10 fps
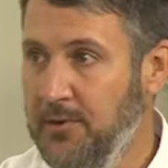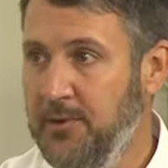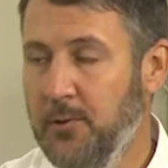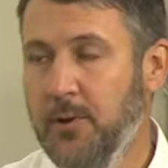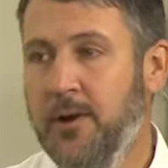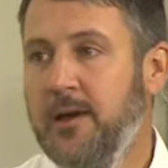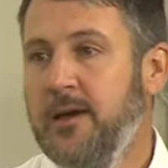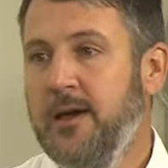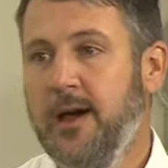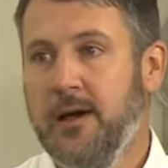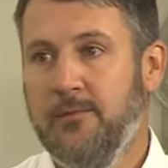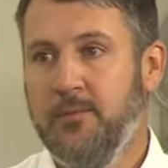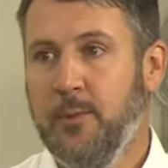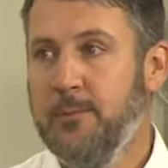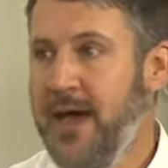or
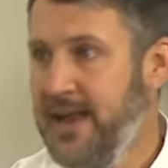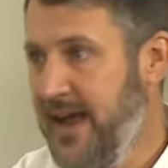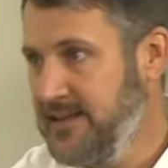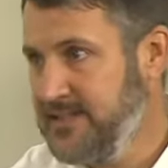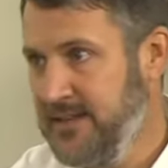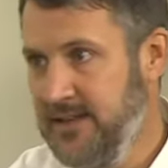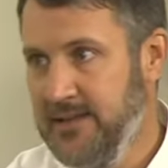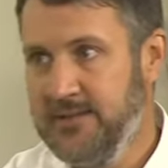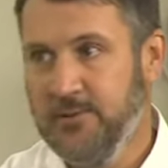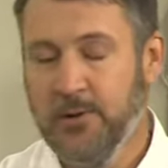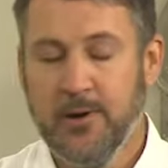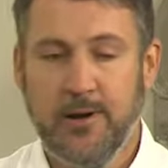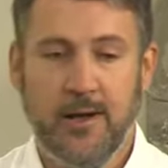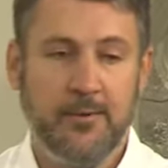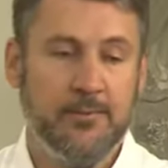from a bad accident, or
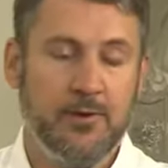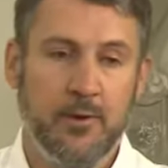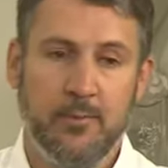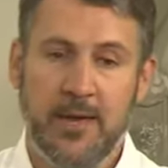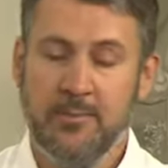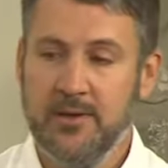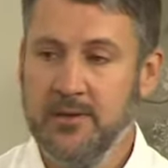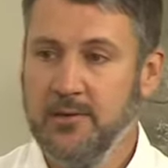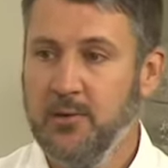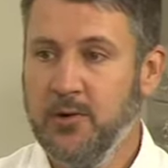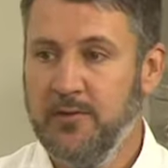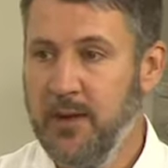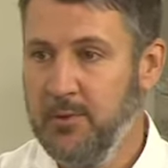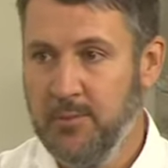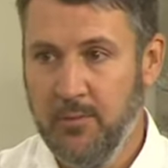or maybe you or a
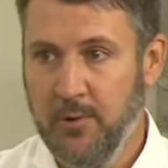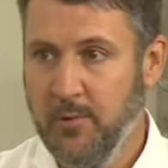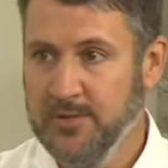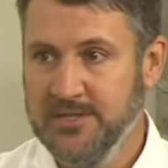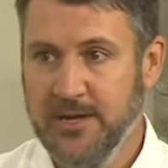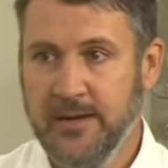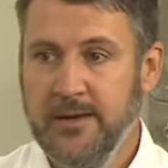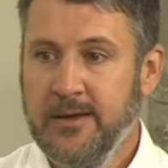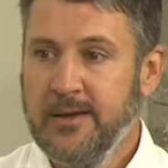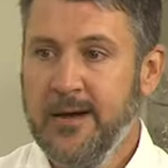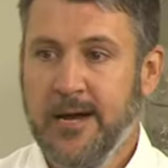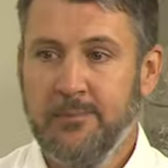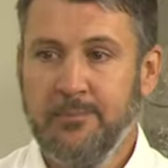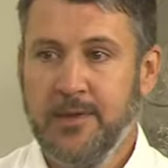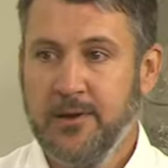family member was
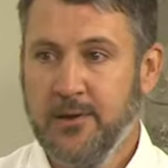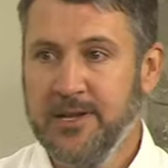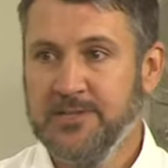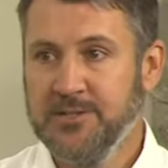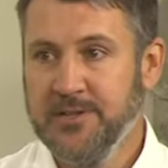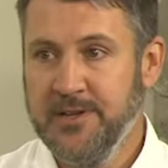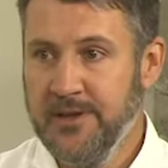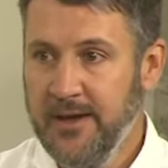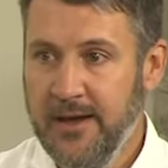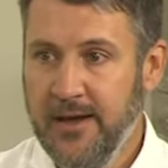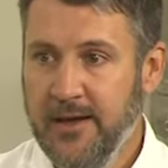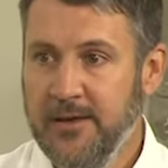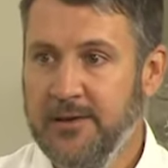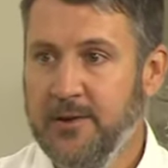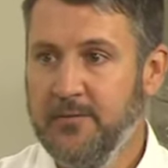an injured
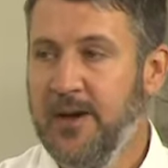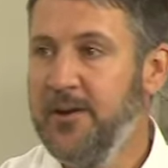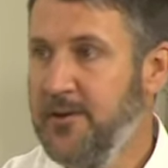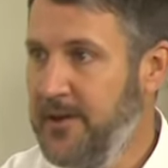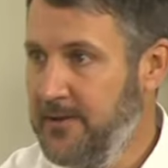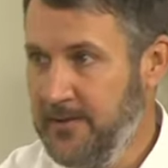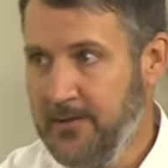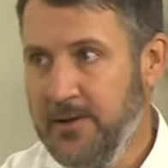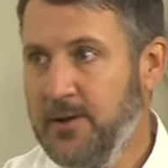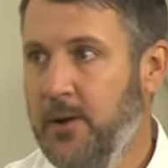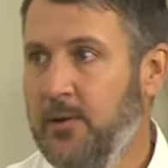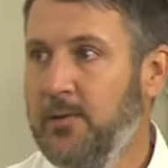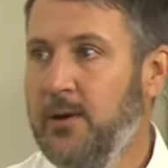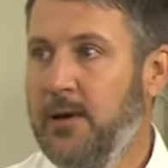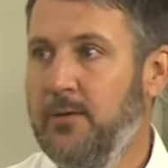veteran,
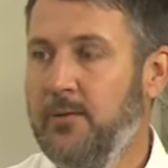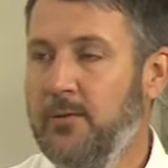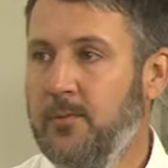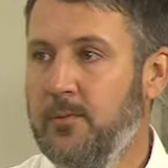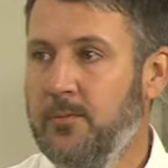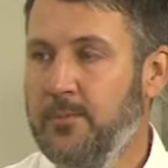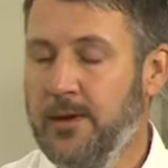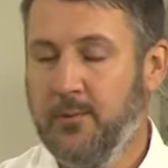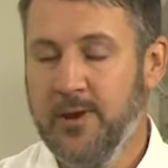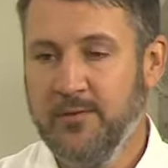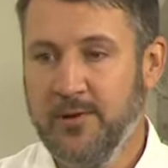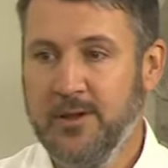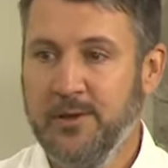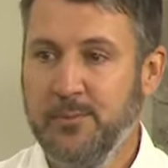or whatever you may